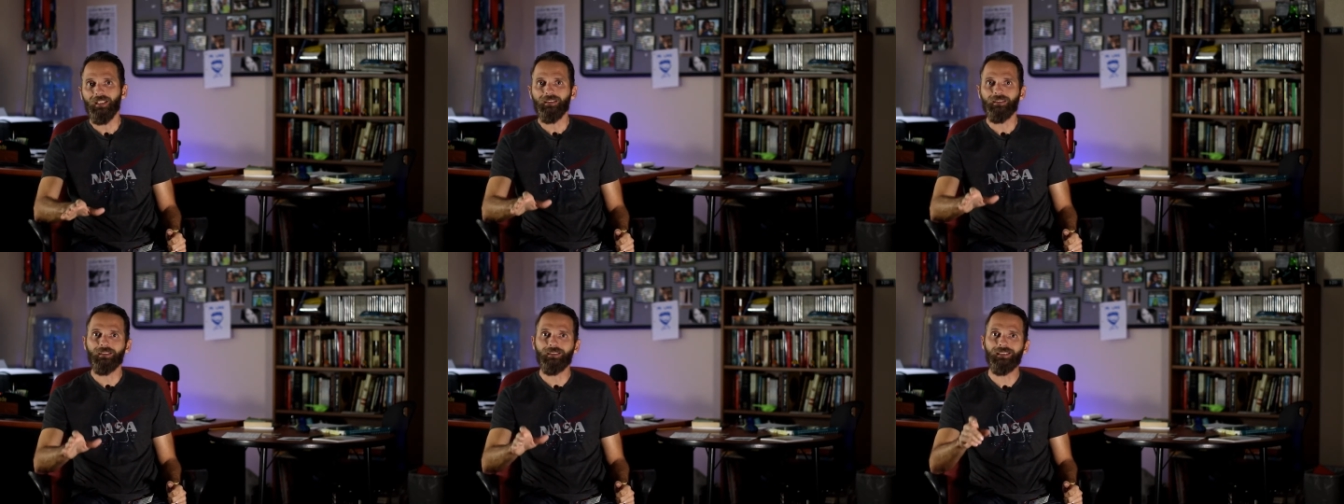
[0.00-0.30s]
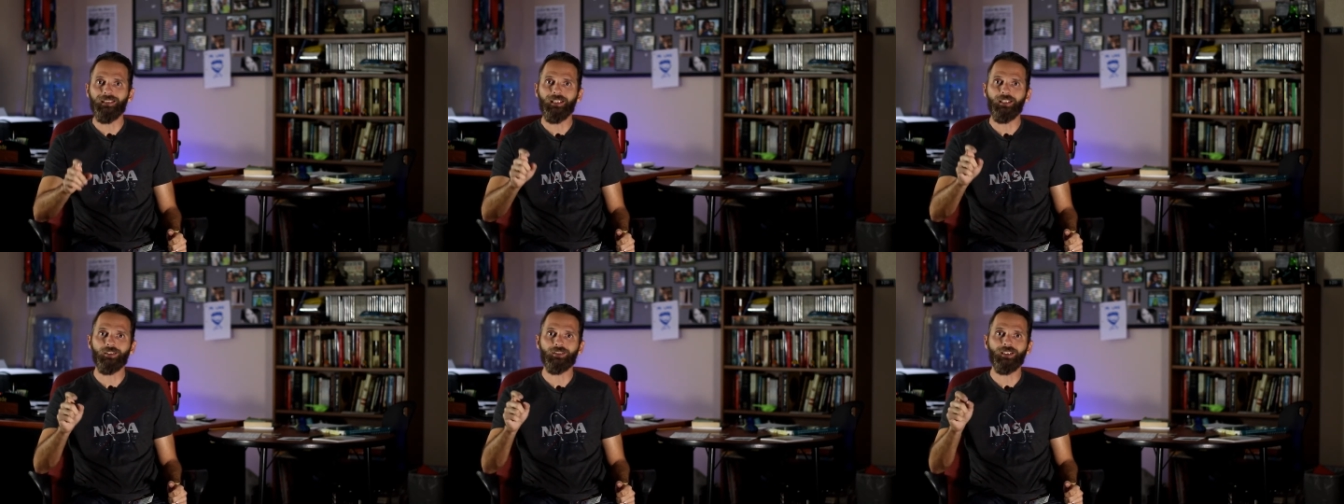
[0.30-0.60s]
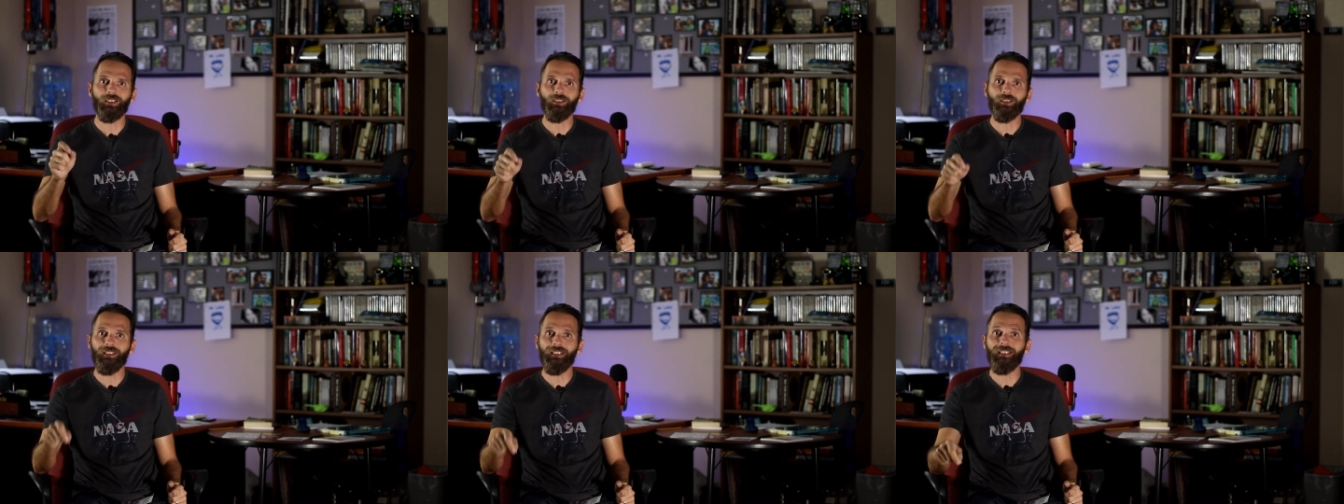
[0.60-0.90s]
You see, there's
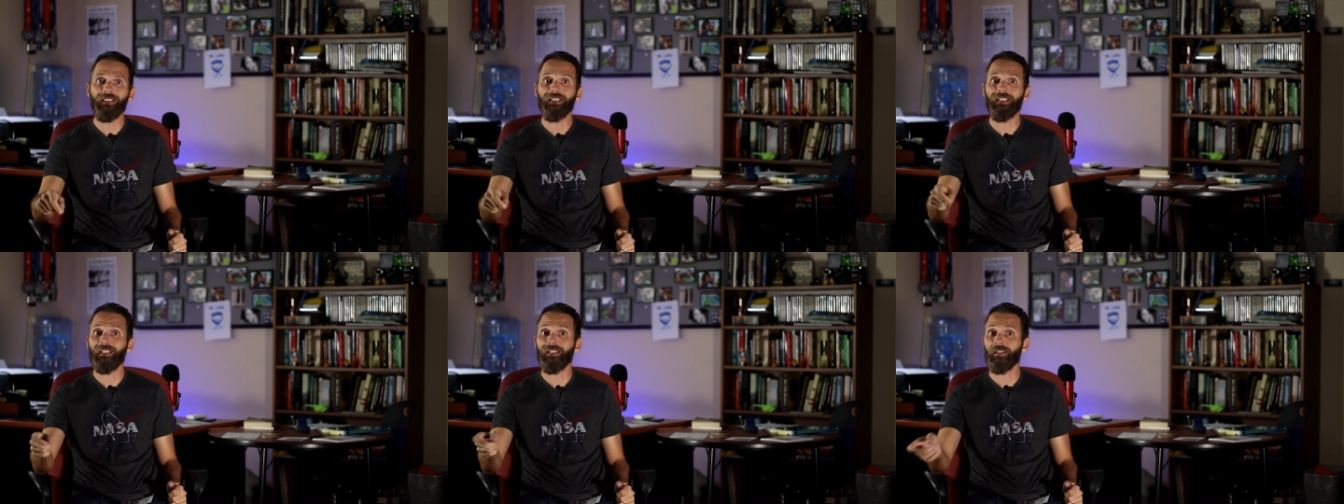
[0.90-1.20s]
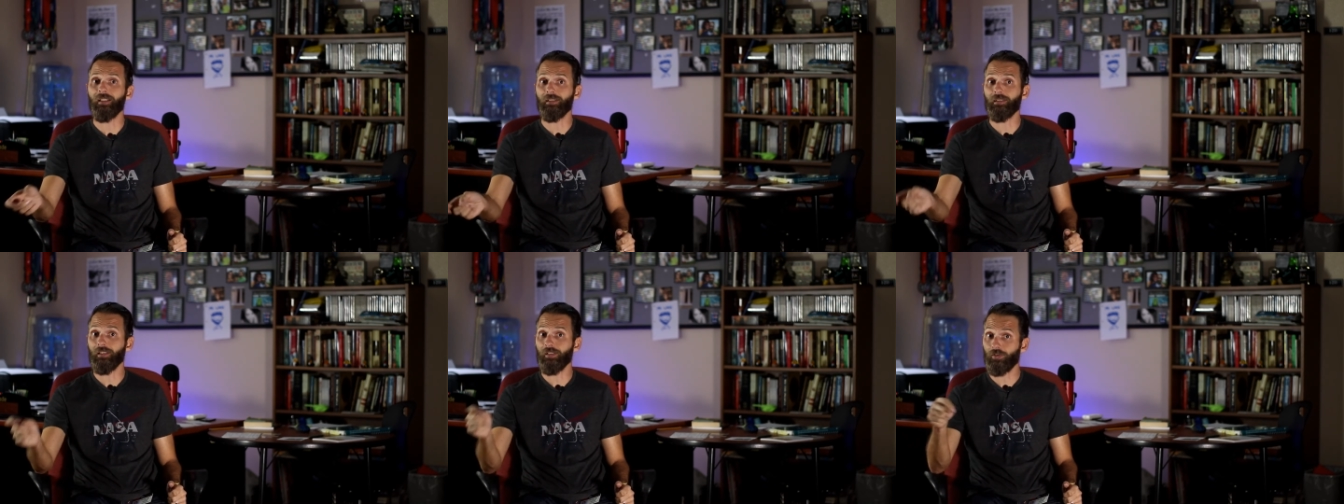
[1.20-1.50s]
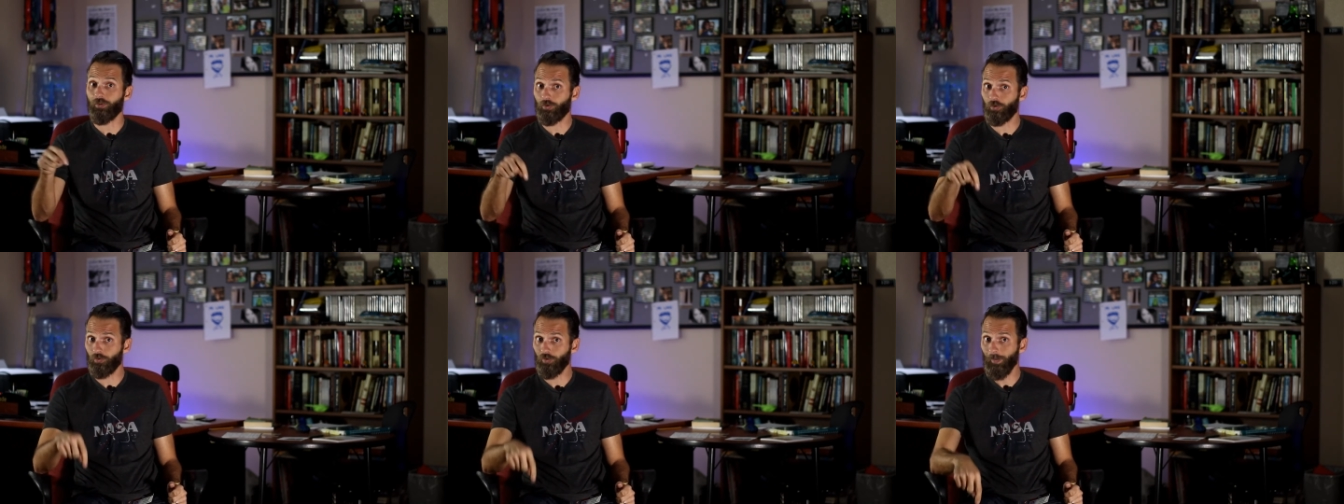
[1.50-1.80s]
a link in the
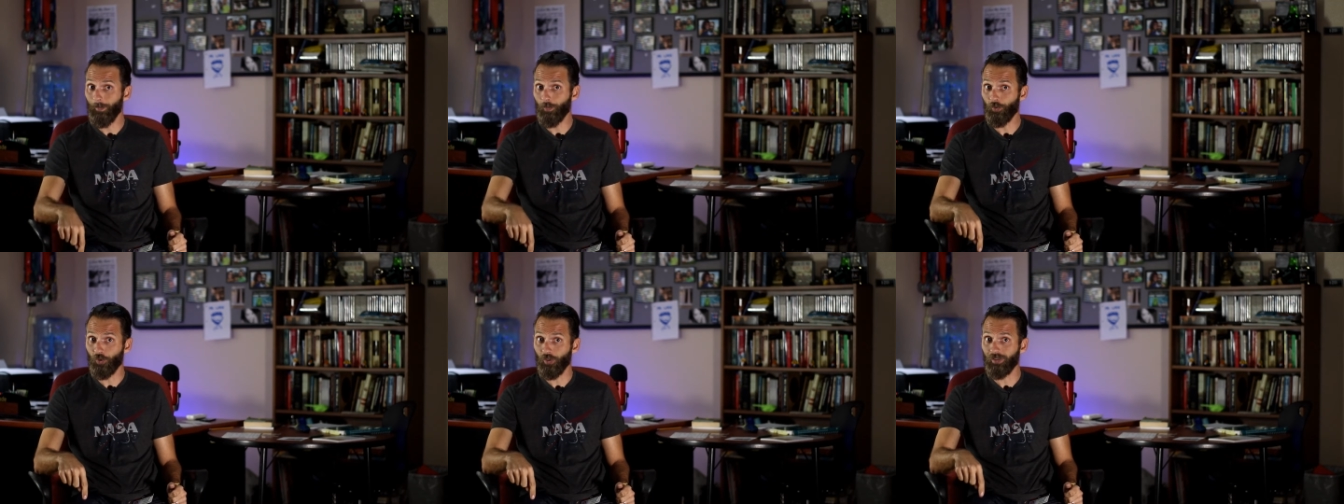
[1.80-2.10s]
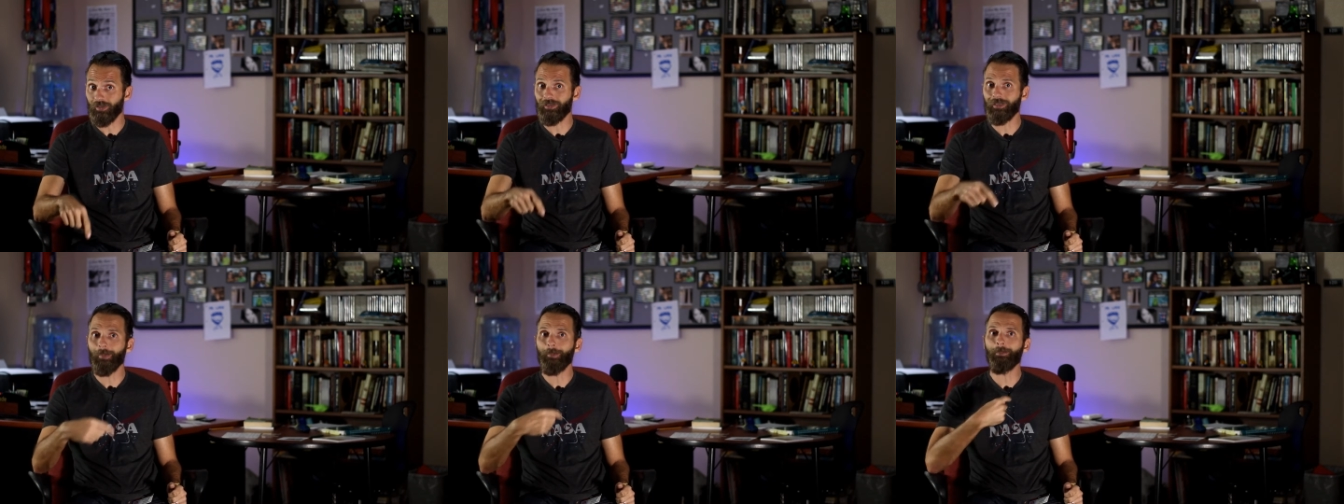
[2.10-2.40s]
description to